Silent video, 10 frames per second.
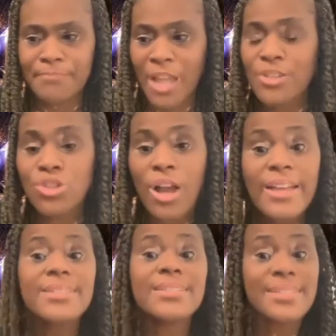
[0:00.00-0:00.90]
I
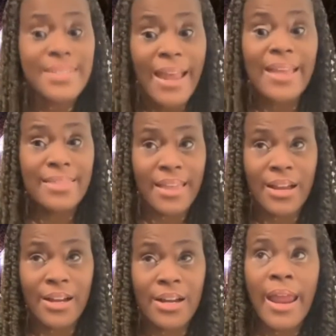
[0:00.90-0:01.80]
tried to stay
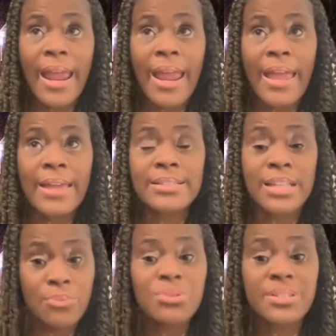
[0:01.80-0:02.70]
there and
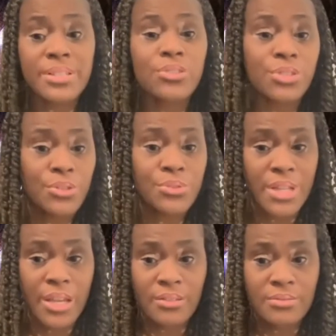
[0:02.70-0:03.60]
he was still
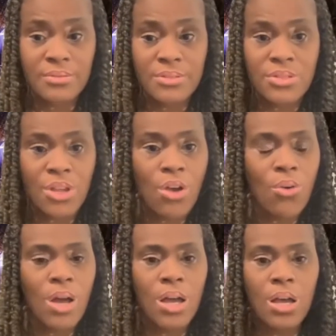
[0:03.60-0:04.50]
using.
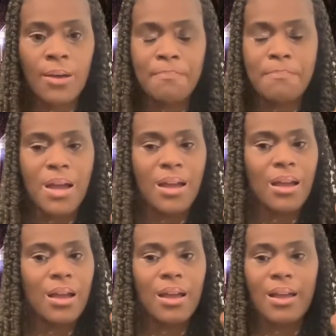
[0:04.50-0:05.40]
So
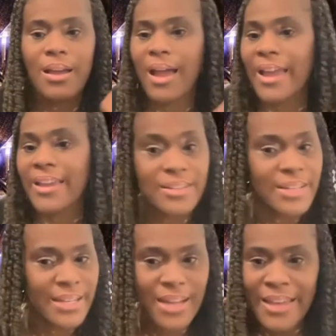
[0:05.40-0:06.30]
I
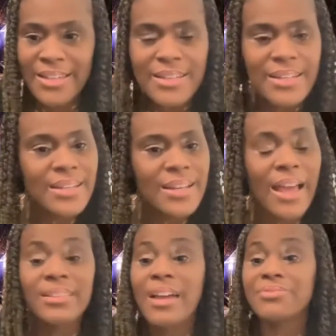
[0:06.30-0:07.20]
couldn't.
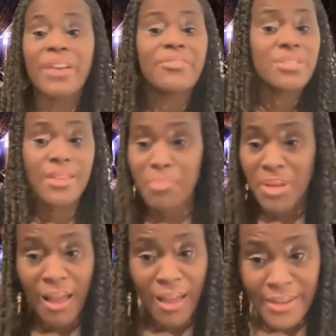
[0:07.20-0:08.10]
I left everything
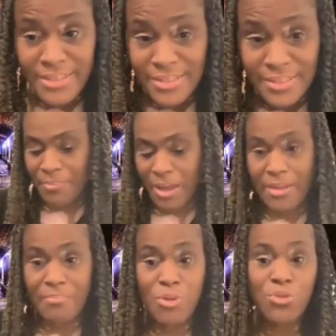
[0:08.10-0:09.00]
behind.
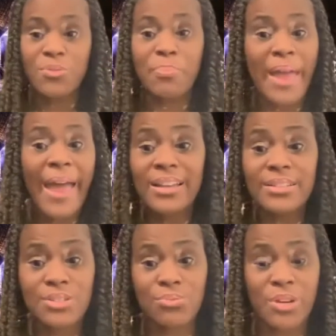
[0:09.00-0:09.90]
I moved back
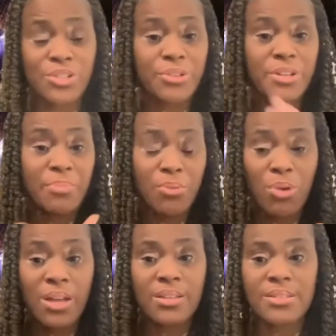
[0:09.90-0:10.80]
to where treatment
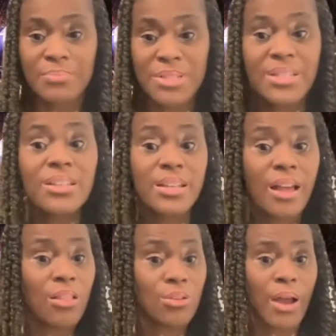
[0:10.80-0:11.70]
was, still in
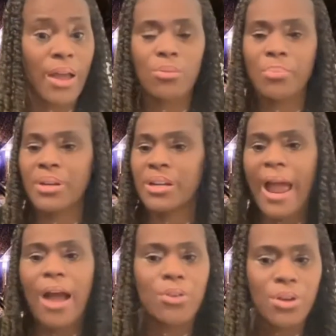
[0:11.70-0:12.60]
Colorado, but an
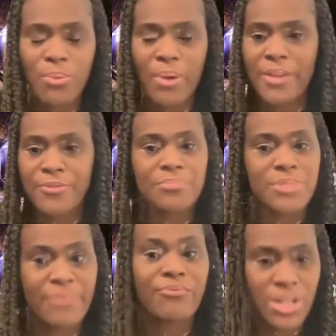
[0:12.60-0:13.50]
hour away from
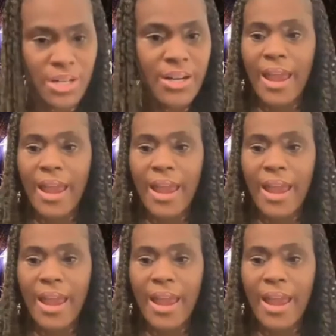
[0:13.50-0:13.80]
Denver.